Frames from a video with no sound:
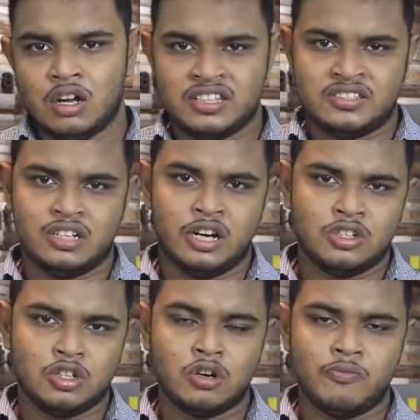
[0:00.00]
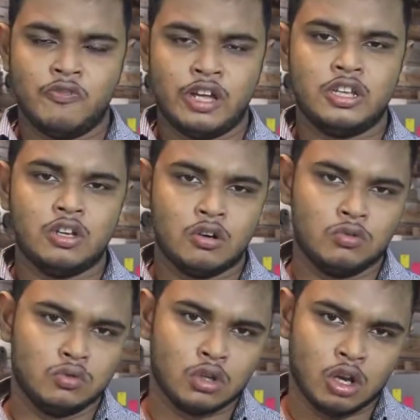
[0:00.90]
or start your very
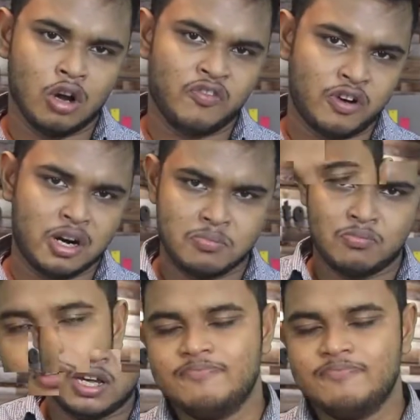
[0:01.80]
own law firm.